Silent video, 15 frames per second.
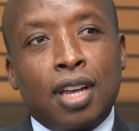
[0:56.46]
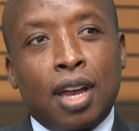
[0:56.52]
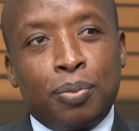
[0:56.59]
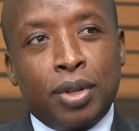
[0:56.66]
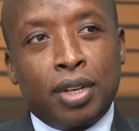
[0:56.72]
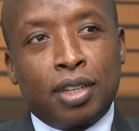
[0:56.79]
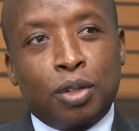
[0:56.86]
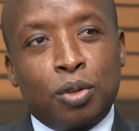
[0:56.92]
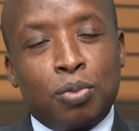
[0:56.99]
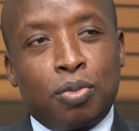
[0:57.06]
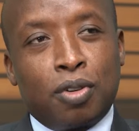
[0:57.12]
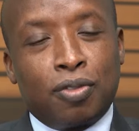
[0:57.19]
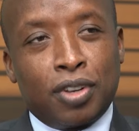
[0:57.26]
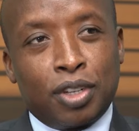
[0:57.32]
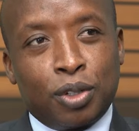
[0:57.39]
happening to
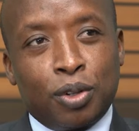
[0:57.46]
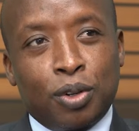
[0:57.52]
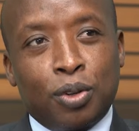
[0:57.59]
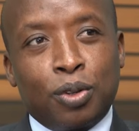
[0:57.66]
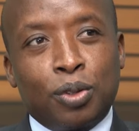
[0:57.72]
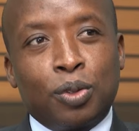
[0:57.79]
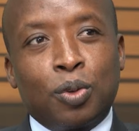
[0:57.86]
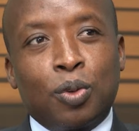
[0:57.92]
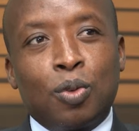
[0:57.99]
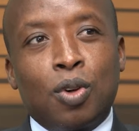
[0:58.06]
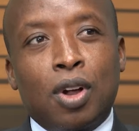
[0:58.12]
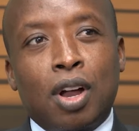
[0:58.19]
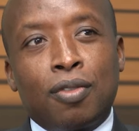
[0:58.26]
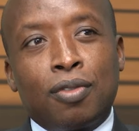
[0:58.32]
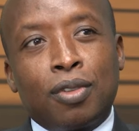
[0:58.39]
professionals who
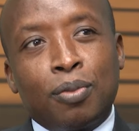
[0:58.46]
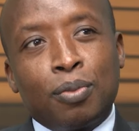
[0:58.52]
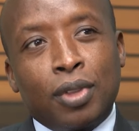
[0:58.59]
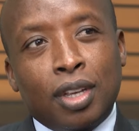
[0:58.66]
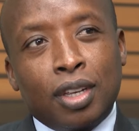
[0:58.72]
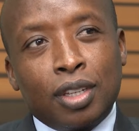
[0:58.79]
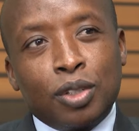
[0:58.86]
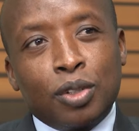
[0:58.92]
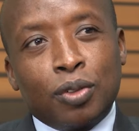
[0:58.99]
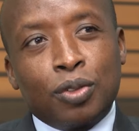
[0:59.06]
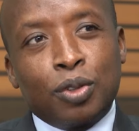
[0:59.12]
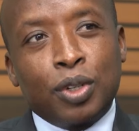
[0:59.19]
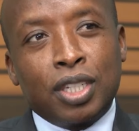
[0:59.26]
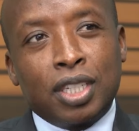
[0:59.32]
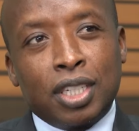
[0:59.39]
are from the age of
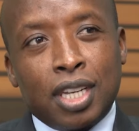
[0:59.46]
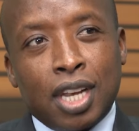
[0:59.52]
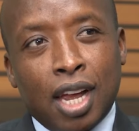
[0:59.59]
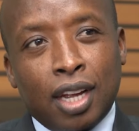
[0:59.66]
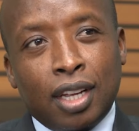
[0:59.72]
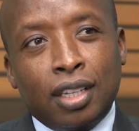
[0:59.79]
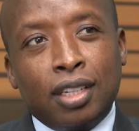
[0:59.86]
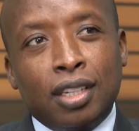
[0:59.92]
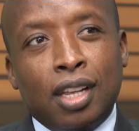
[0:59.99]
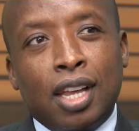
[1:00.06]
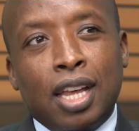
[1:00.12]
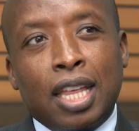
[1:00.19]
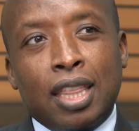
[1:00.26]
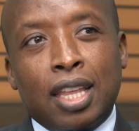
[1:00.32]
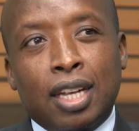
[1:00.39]
29,
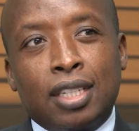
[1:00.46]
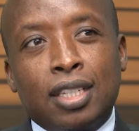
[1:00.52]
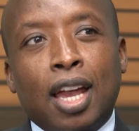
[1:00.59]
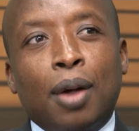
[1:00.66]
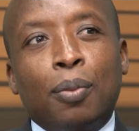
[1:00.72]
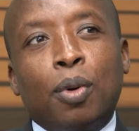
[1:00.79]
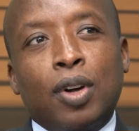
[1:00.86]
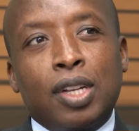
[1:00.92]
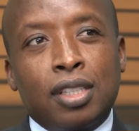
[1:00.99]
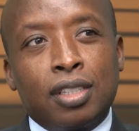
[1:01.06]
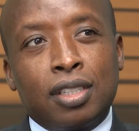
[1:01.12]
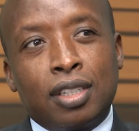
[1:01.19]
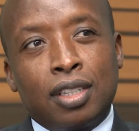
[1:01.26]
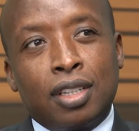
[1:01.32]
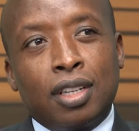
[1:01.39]
30
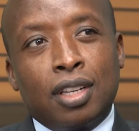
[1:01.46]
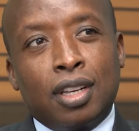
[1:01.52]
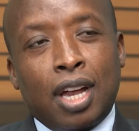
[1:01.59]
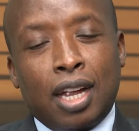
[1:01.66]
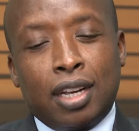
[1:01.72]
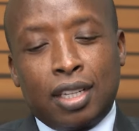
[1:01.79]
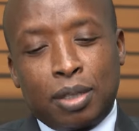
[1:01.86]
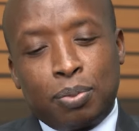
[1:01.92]
upwards, mm-hmm. and